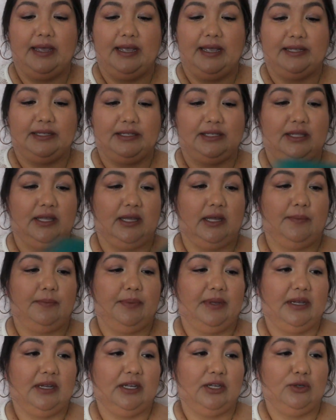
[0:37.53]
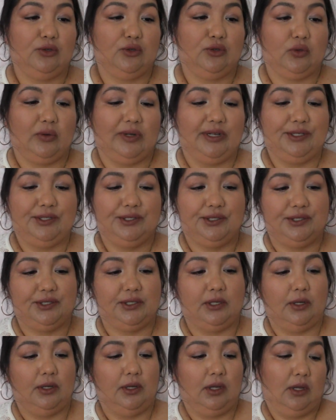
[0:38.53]
It's the Peak
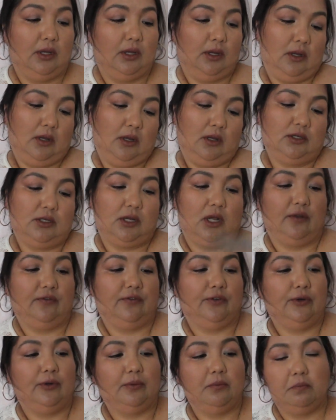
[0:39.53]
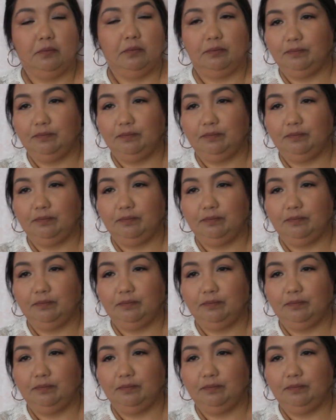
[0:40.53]
Nutrish dog food.